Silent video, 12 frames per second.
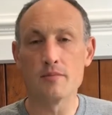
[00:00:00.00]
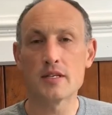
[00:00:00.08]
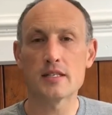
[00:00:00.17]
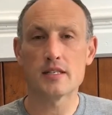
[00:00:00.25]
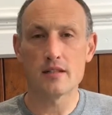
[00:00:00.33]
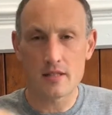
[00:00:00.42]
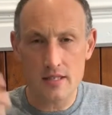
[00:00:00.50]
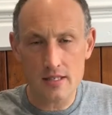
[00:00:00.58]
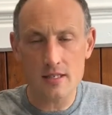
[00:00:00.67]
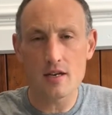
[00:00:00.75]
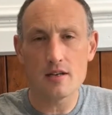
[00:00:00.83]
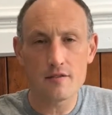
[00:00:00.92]
This, this
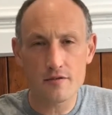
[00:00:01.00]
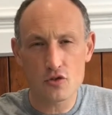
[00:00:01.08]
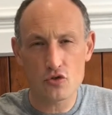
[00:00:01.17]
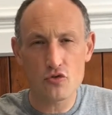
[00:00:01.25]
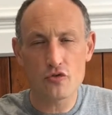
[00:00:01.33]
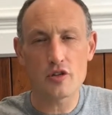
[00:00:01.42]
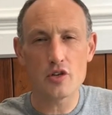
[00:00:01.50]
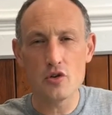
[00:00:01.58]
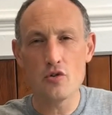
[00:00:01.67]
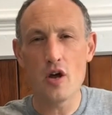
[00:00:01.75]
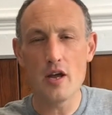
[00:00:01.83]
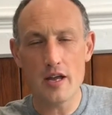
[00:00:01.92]
kind of truth that
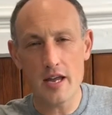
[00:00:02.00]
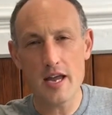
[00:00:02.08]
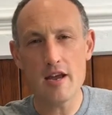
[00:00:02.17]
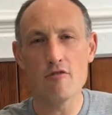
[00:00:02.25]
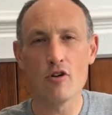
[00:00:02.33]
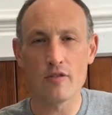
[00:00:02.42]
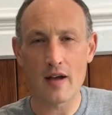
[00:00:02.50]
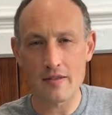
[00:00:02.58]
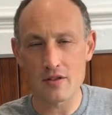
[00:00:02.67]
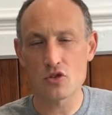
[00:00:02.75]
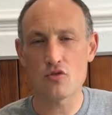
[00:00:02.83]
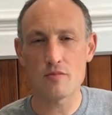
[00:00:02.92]
you hear of and
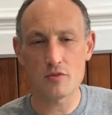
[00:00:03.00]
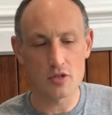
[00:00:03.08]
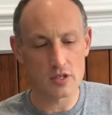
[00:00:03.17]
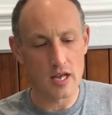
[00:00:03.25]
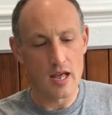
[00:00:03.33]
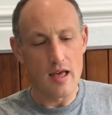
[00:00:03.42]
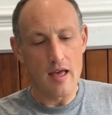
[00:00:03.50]
the scriptures,